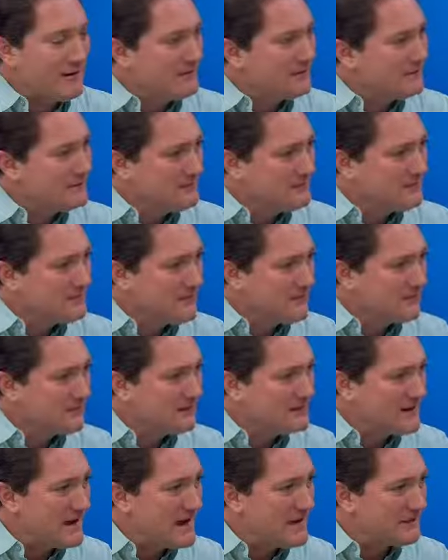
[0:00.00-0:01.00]
a great
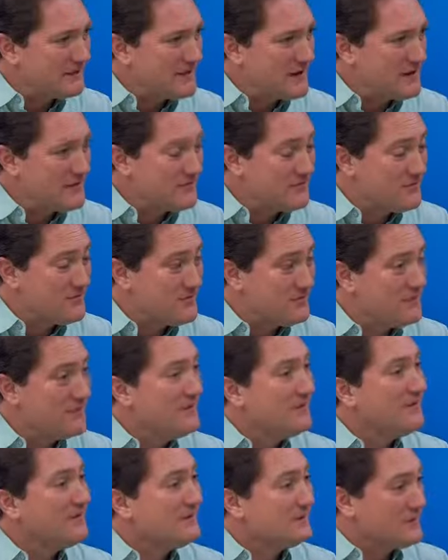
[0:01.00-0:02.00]
thing to have now for
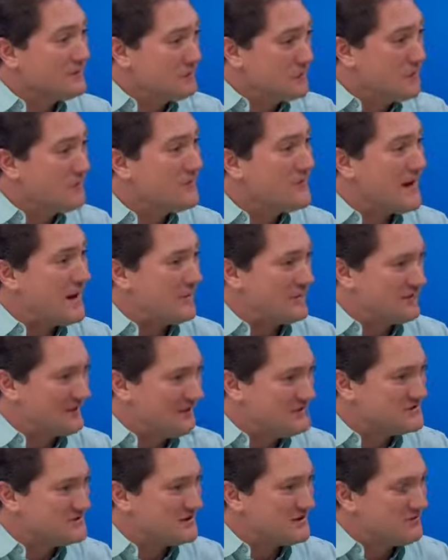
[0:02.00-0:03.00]
your
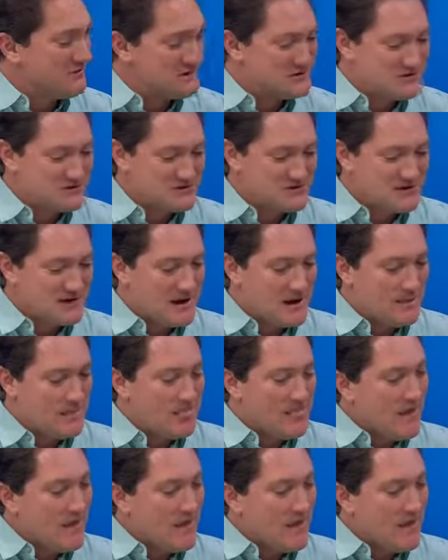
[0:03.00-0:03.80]
family yes. and generations to come.